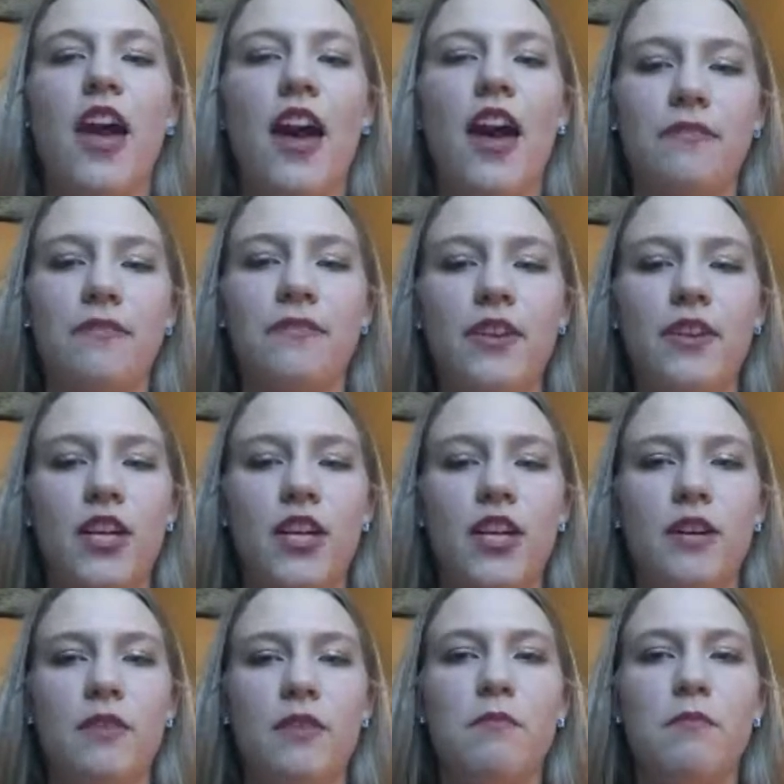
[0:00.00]
you have
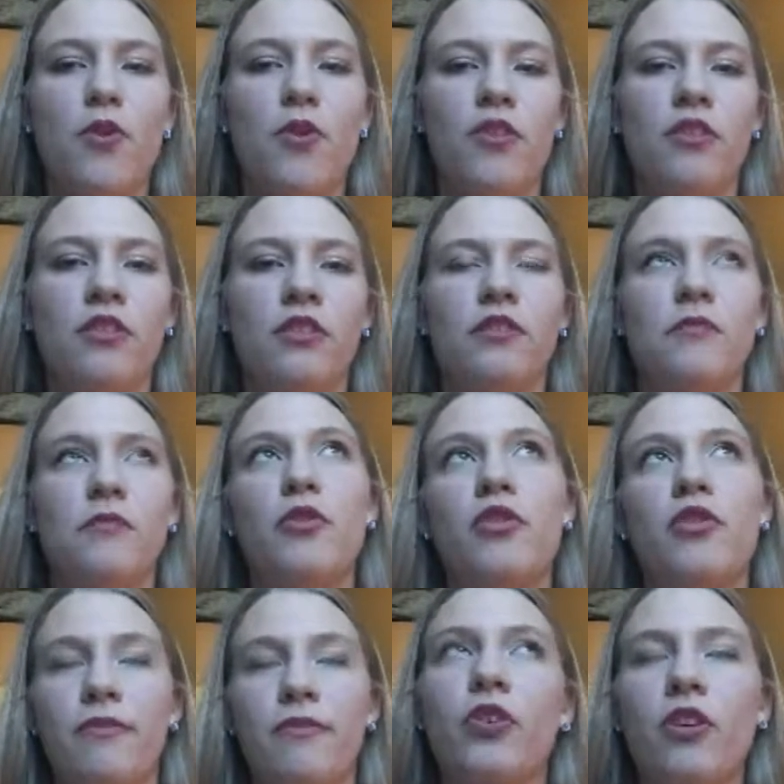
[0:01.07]
more
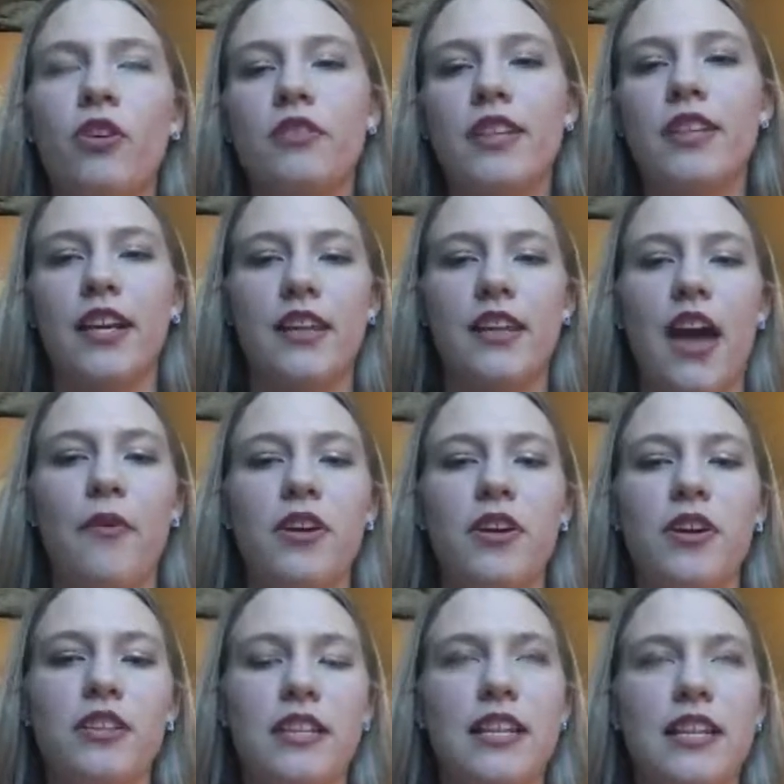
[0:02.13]
contact hours, and
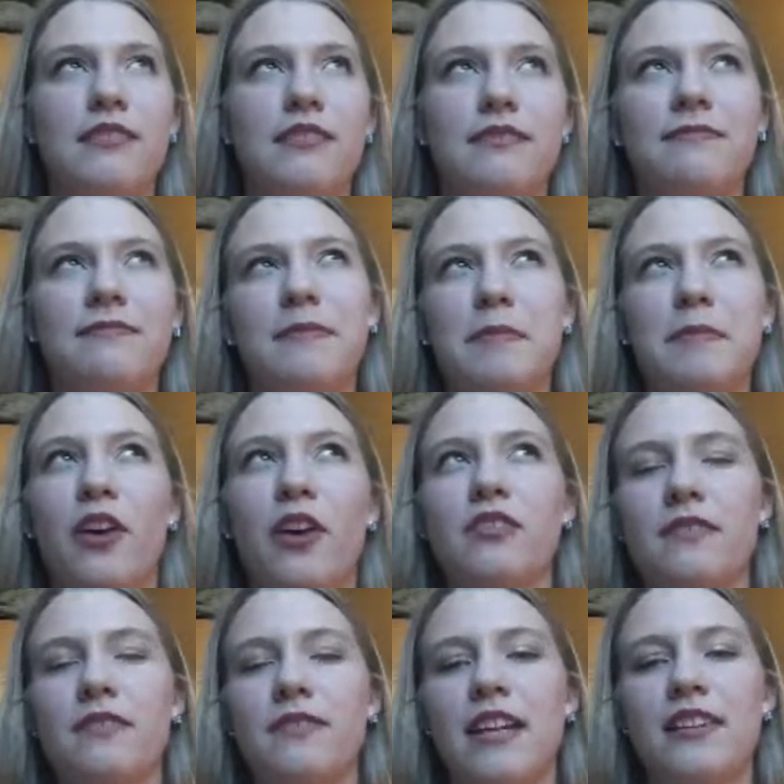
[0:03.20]
because of
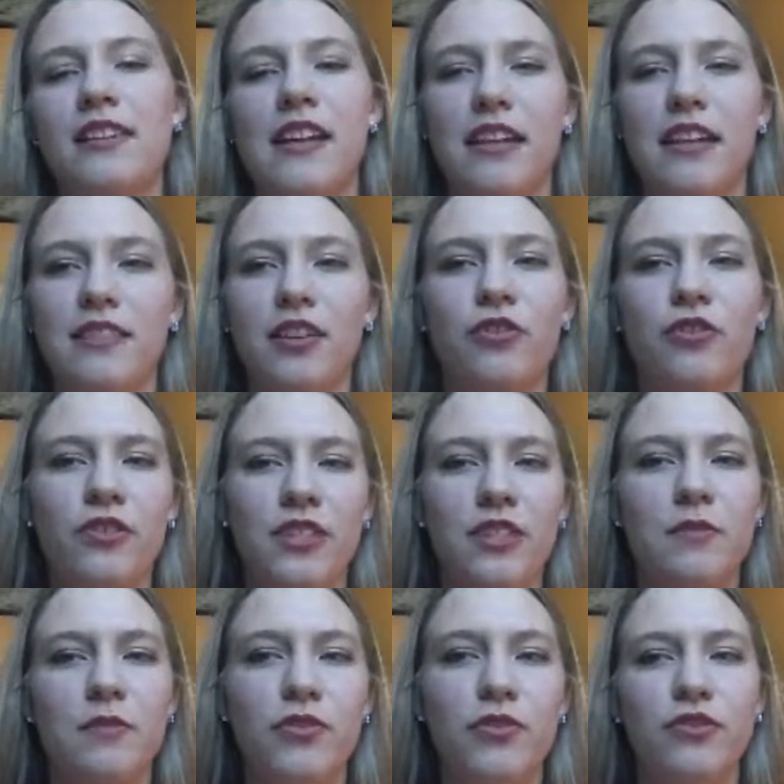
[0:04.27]
that, like the course is more
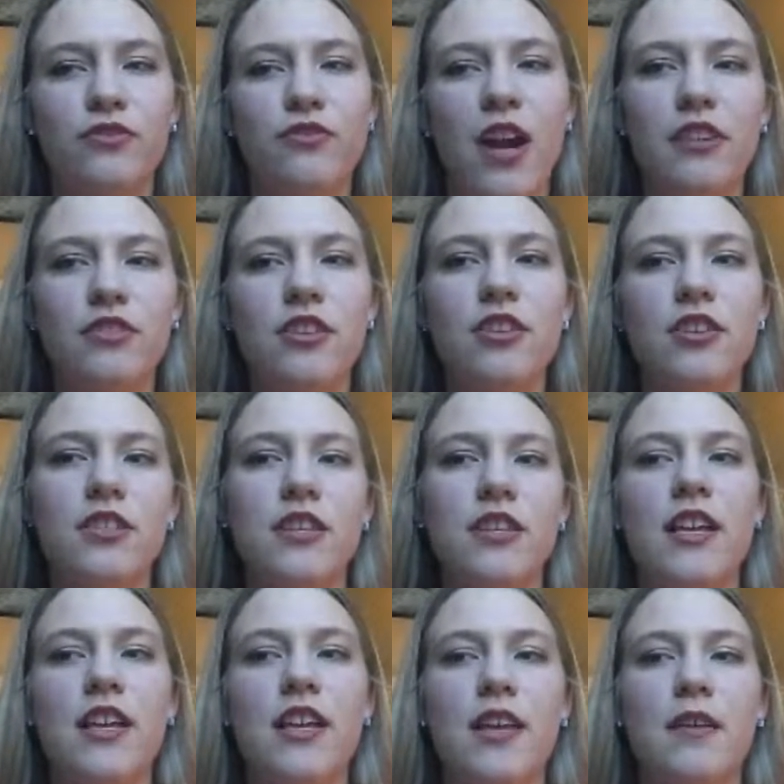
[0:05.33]
structured,
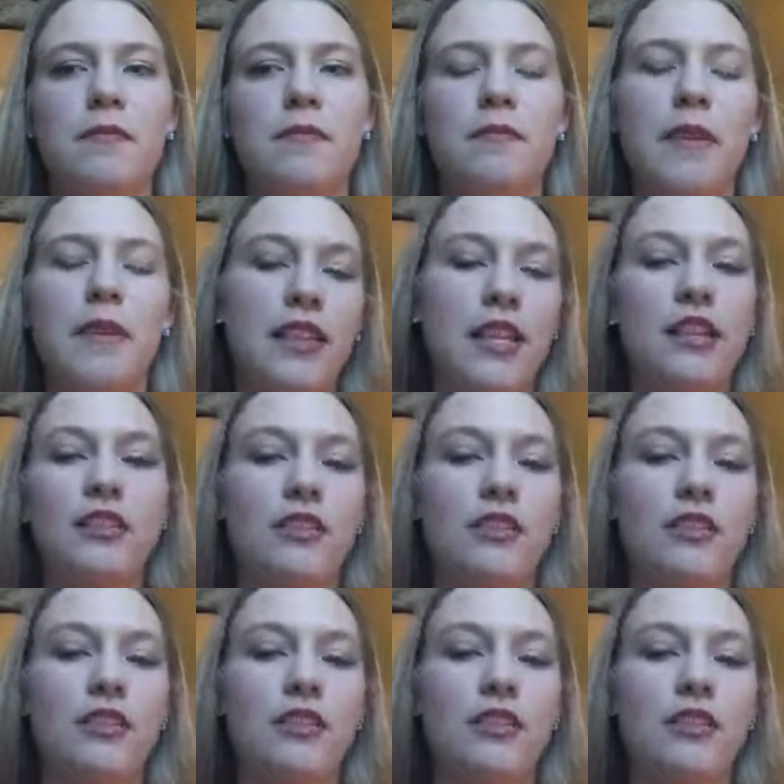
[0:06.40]
that then you don't